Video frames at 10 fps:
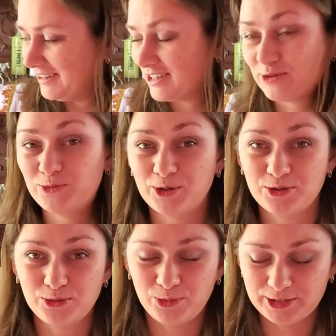doesn't
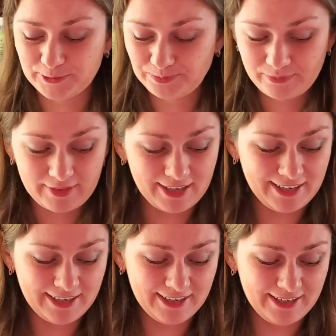work too well.
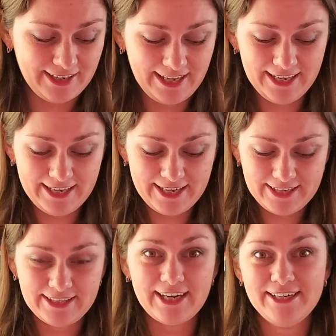
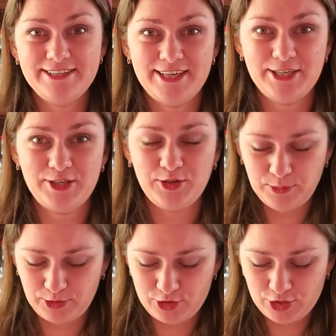And I started a new
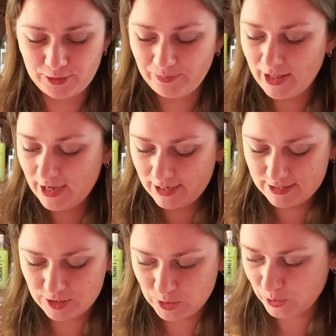project.
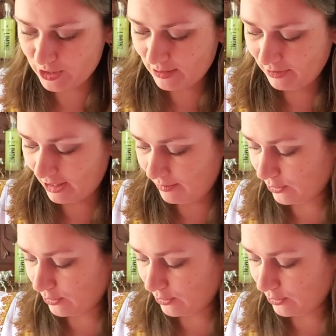So some time